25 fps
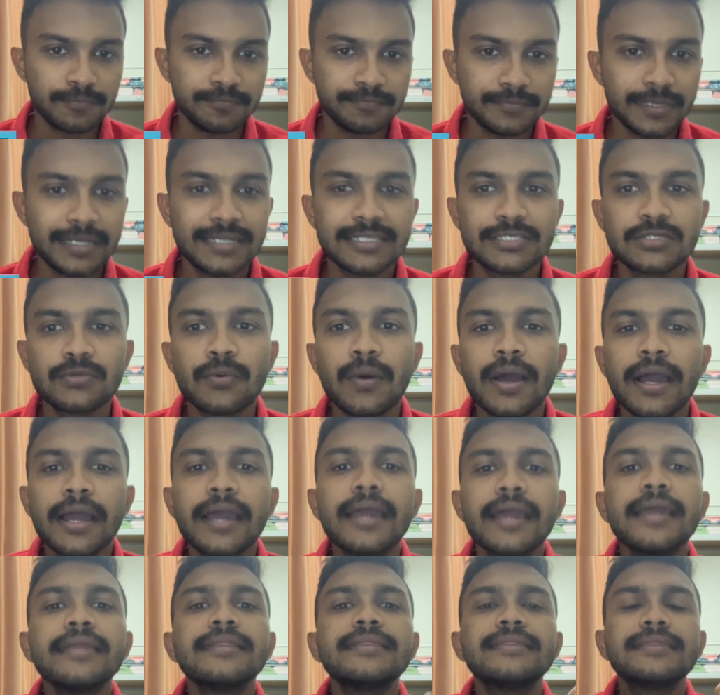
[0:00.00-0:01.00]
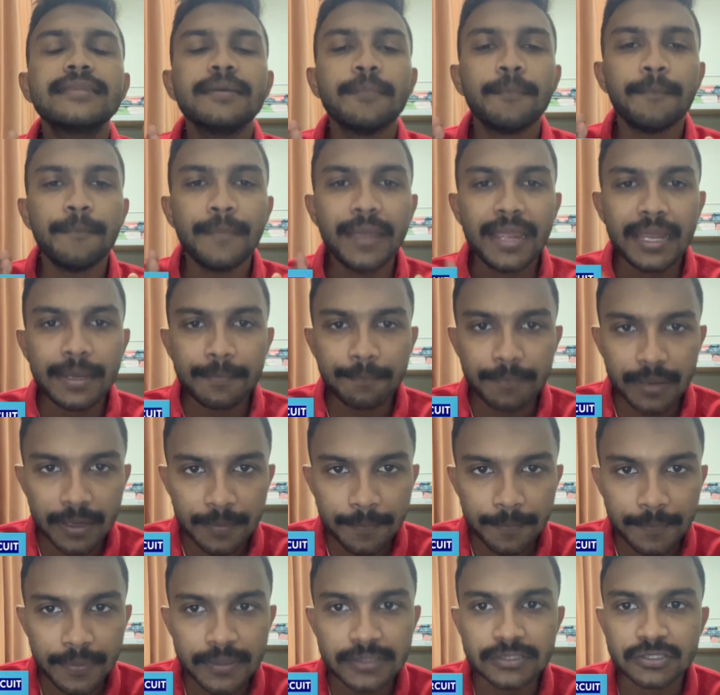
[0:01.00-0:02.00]
That is why the main
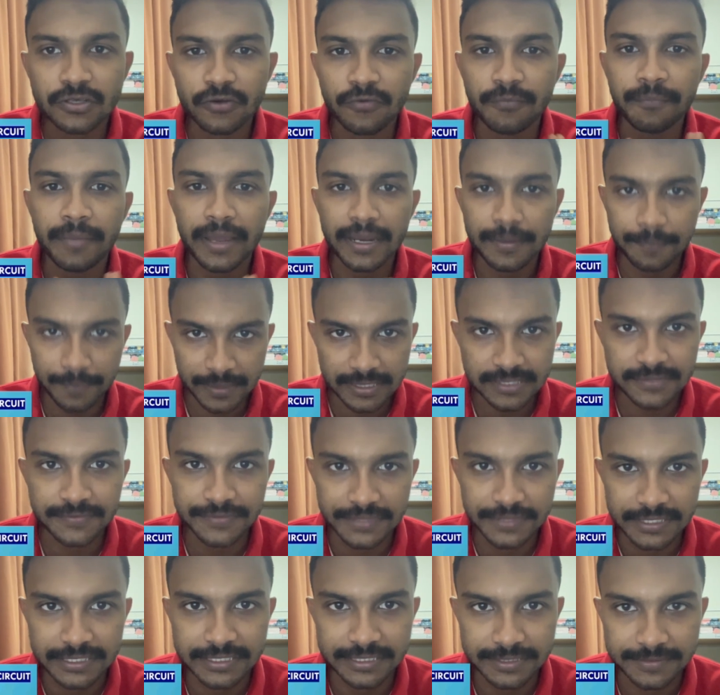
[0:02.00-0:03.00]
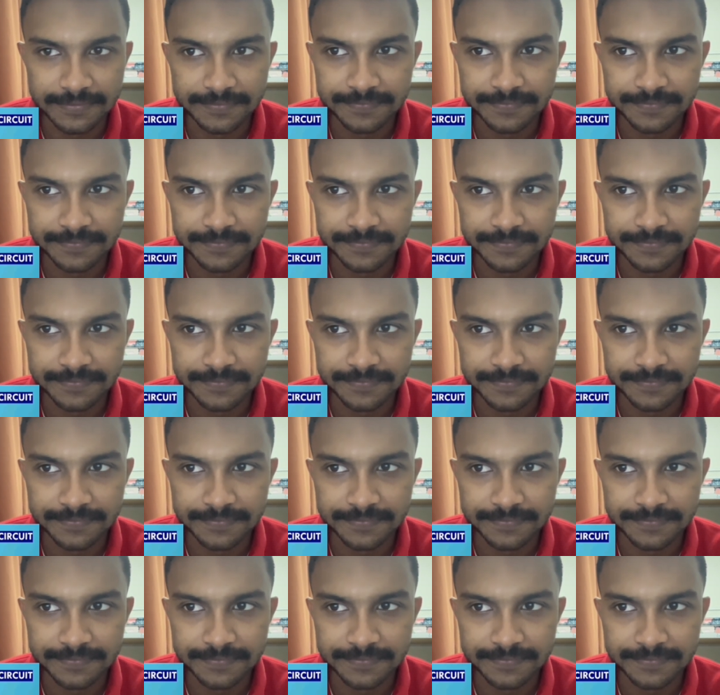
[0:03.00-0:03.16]
purpose of bandpass filter.